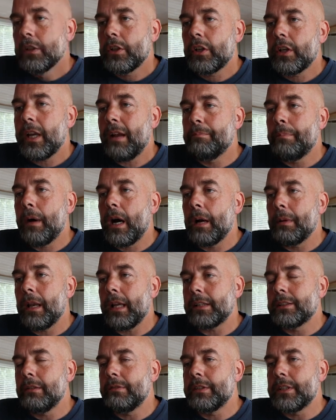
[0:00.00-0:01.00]
So you could have Bible
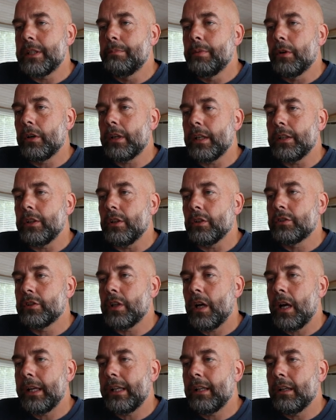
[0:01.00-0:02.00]
activity book in your
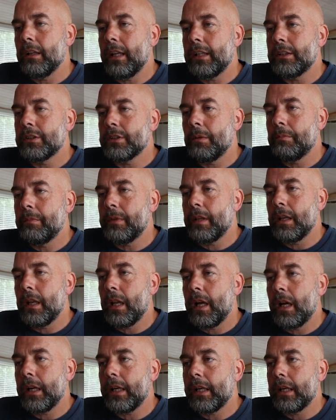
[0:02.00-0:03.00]
title, then something
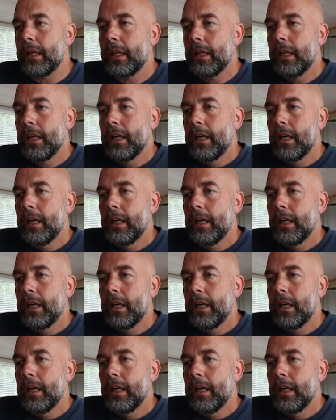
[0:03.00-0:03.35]
like